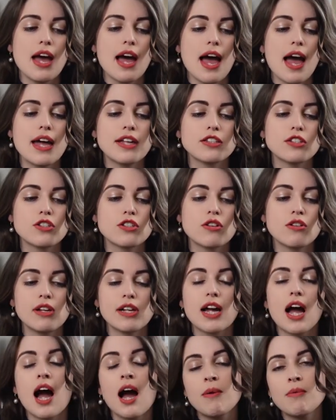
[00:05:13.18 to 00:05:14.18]
And so
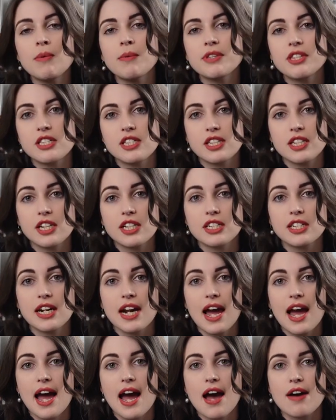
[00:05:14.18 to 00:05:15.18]
like I went with a six and a
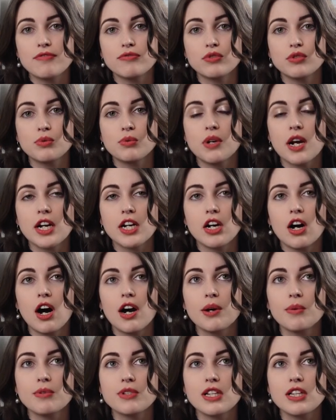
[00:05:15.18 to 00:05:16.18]
half, which when I
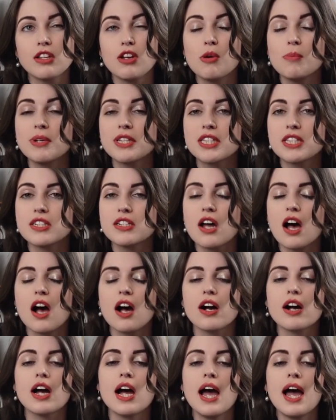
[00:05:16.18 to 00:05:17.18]
got it was a little bit
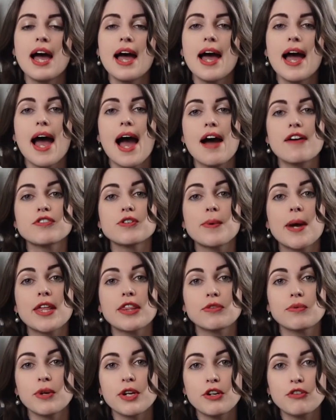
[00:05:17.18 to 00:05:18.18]
snug. After
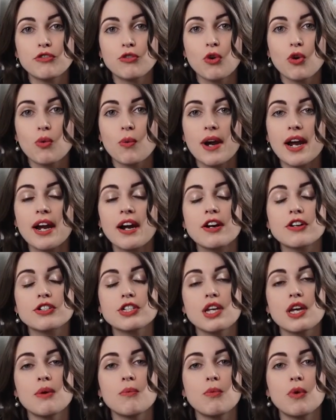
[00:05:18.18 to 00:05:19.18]
about three to four wears,
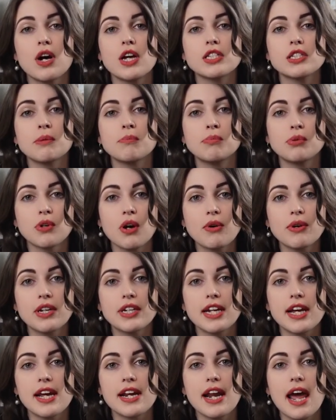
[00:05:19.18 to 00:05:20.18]
it was
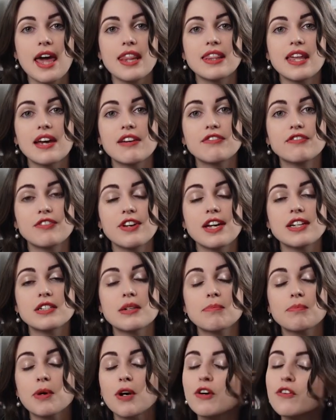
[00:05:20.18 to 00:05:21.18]
broken in and they fit
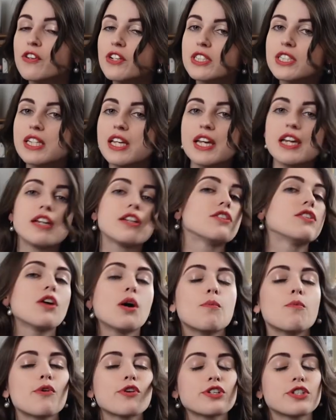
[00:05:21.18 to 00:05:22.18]
perfectly.
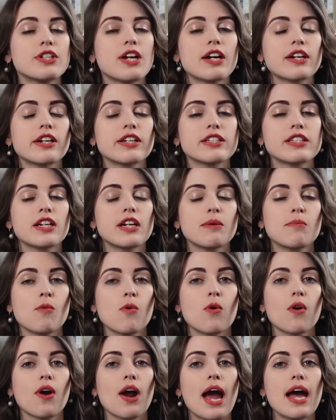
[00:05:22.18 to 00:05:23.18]
No more snugness
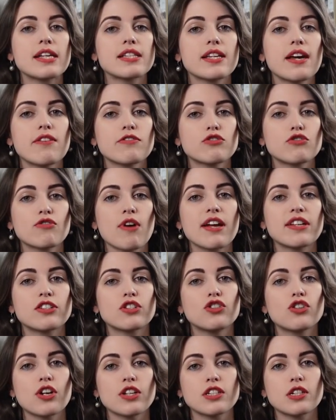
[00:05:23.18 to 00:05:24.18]
anymore as they have
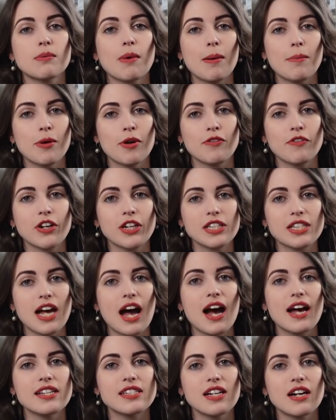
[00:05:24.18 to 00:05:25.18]
stretched just to my perfect
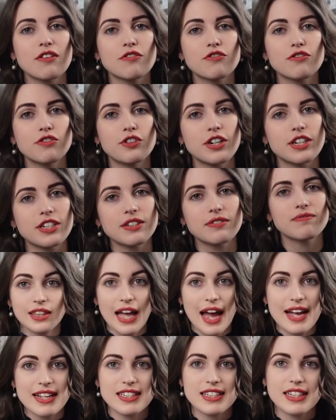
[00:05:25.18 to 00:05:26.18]
size of foot.
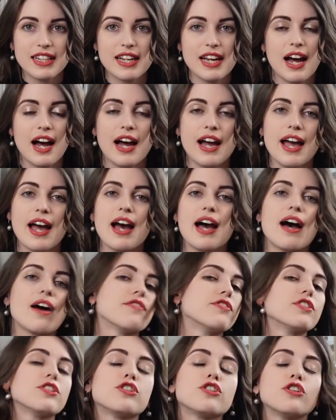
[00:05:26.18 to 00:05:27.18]
Lastly, I
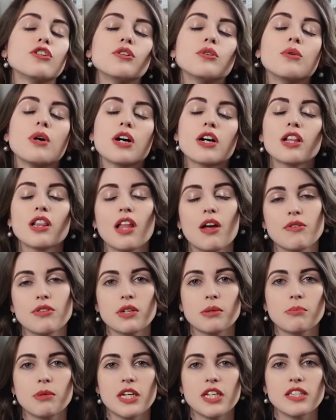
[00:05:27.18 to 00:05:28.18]
have two
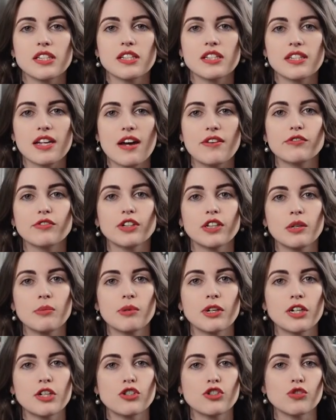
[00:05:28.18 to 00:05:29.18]
clothing pieces that I've really
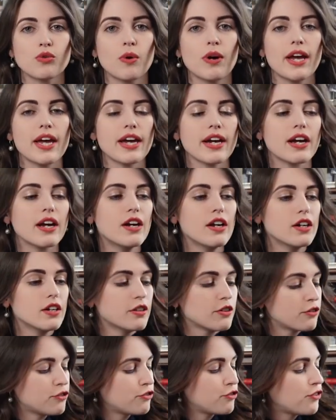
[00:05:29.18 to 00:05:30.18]
been enjoying.
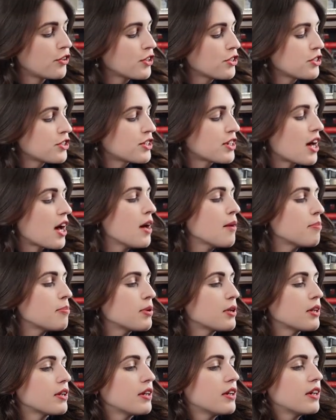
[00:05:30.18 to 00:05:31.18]
First up
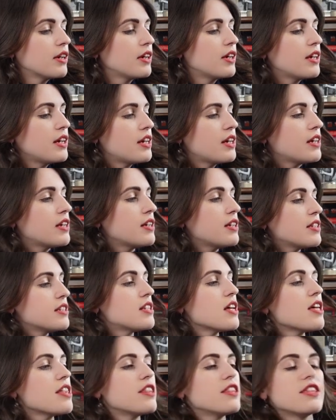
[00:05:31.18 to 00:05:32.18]
is
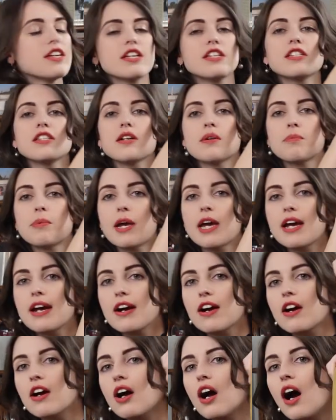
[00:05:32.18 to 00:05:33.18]
this
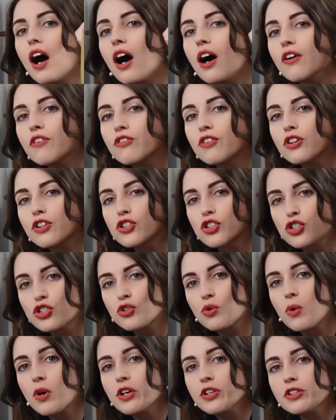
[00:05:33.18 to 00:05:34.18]
pair of
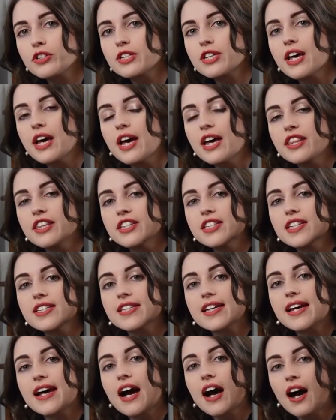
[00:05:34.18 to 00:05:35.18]
shorts. This is
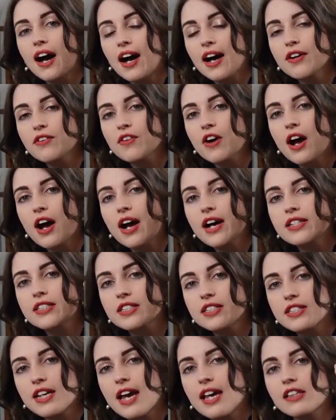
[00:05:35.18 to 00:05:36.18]
a high-rise
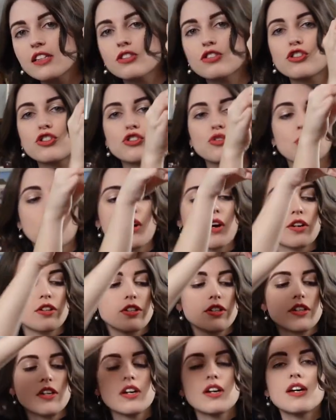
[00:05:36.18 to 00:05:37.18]
tailored
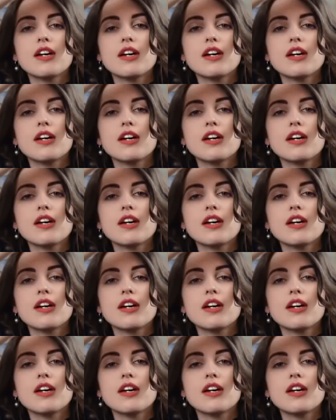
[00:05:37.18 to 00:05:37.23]
short.